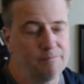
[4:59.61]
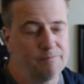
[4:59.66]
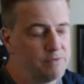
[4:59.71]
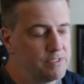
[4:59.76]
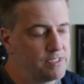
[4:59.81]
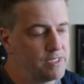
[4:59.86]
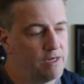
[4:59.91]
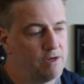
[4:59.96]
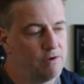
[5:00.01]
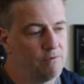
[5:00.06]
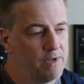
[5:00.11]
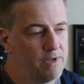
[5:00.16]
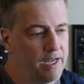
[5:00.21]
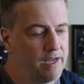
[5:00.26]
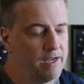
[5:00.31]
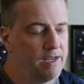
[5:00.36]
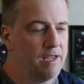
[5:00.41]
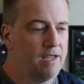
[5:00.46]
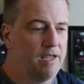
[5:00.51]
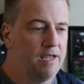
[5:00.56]

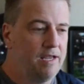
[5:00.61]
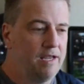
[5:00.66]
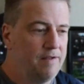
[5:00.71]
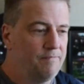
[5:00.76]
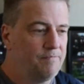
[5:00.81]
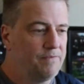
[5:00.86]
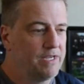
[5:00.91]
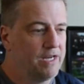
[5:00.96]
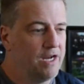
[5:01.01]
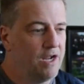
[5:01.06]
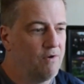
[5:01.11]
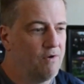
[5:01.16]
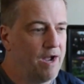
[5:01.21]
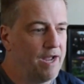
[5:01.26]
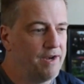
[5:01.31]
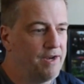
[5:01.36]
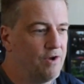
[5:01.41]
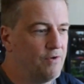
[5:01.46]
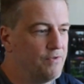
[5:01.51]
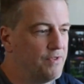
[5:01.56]
So I
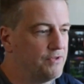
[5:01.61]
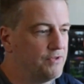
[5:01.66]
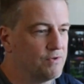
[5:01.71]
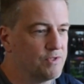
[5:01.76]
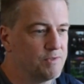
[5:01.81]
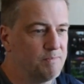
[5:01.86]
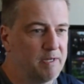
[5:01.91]
know that there's